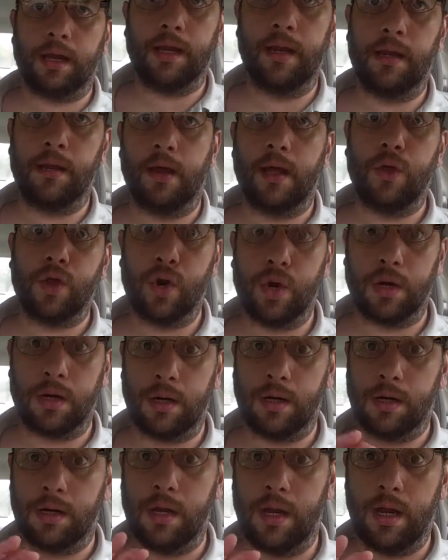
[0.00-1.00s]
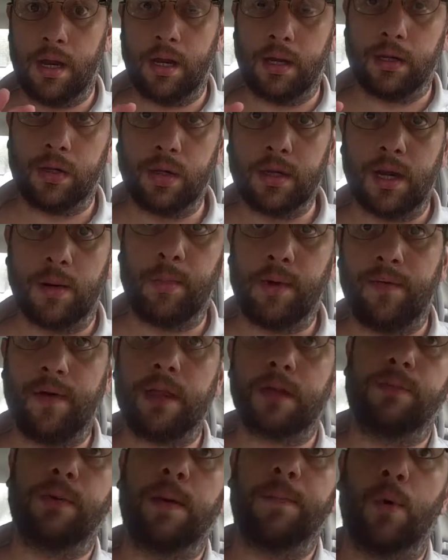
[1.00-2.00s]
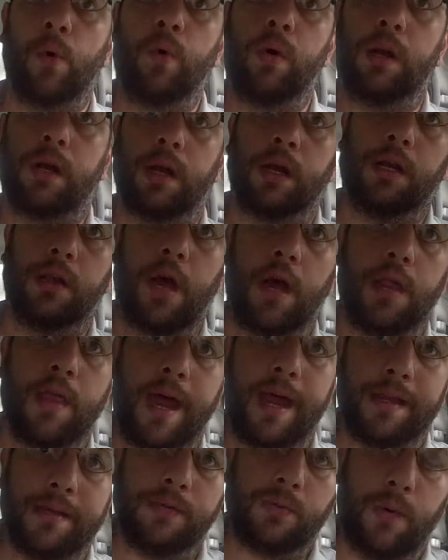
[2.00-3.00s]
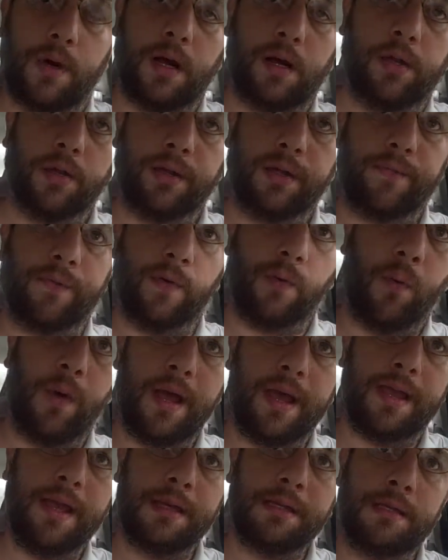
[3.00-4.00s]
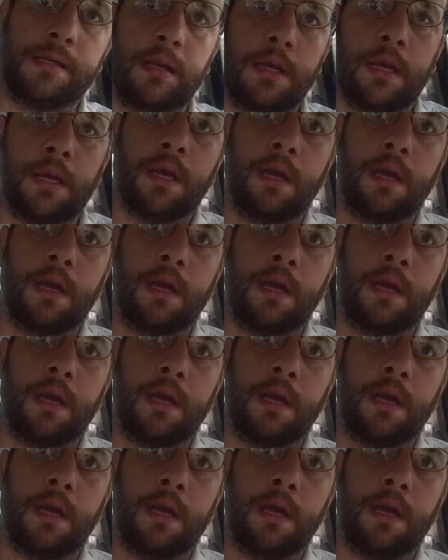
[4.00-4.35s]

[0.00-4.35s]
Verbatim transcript: And there are a good number of other people working on that as well in different ways.